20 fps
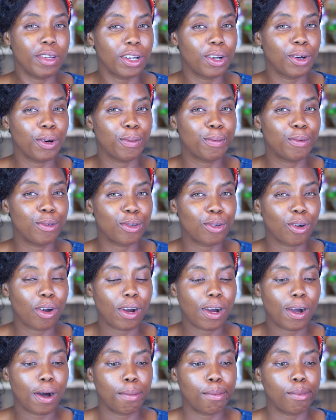makeup
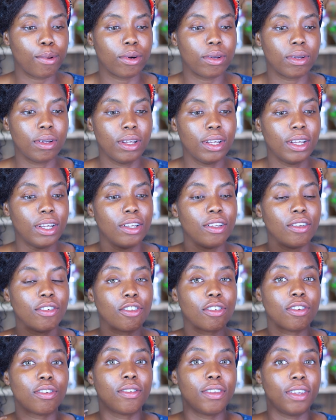tutorial, but
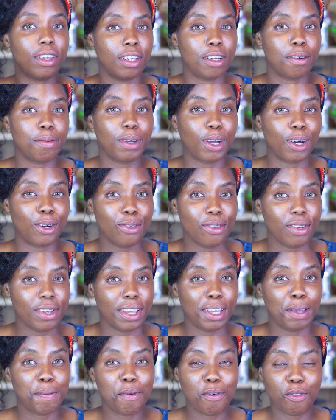just hear me out,
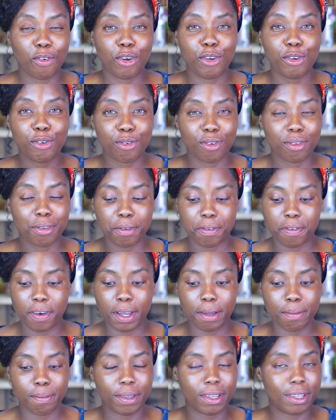okay, before you
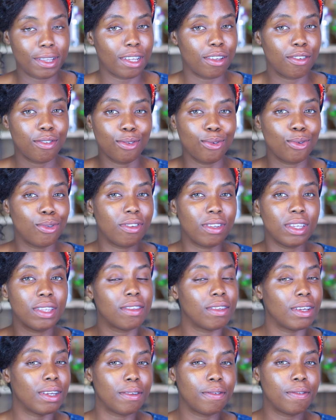crucify me. There's no
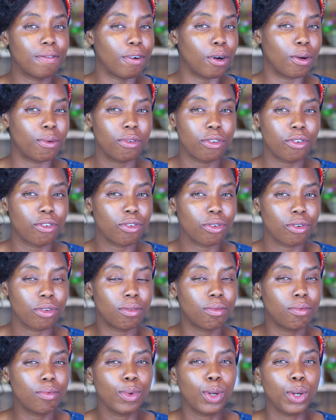tinted
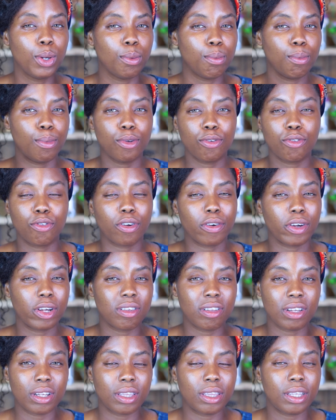foundation
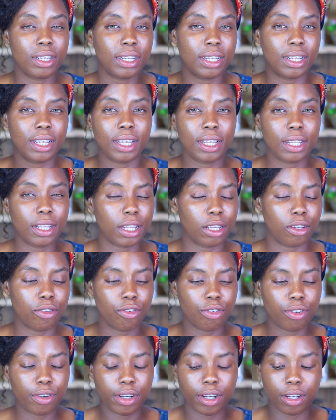moisturizer thing in
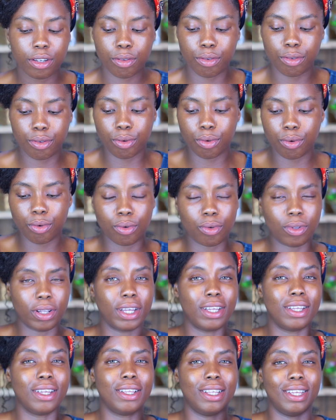Nigeria, so
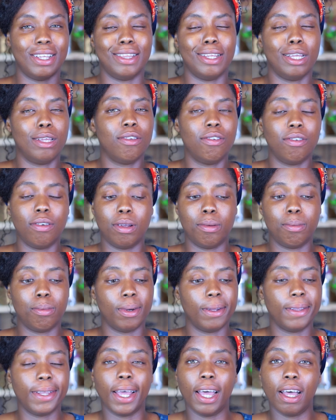like in a Nigerian
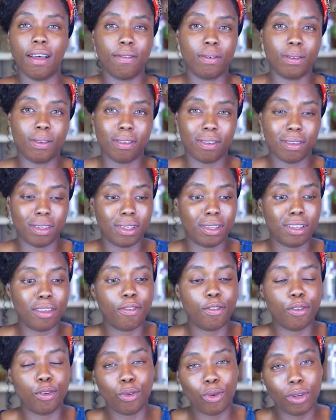brand I haven't seen.
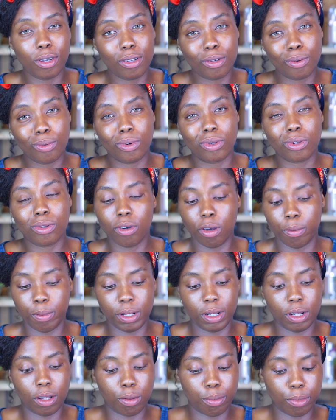If you know anyone,
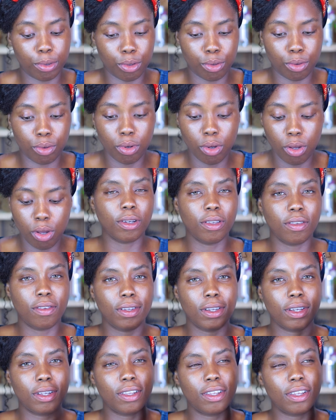comment down below. I'm going
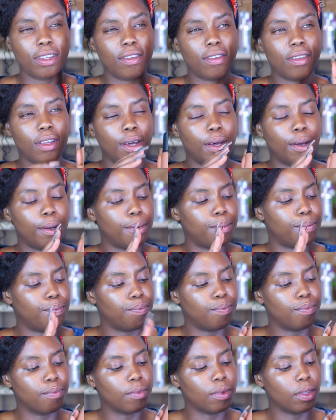to take this
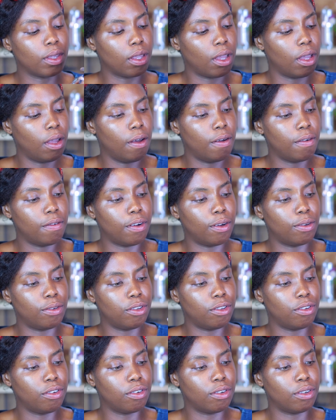
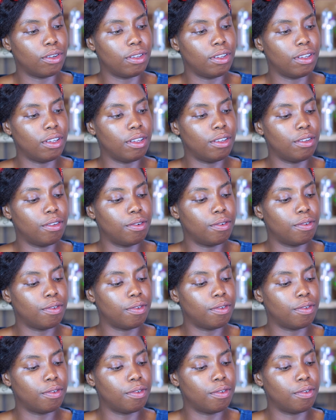foundation is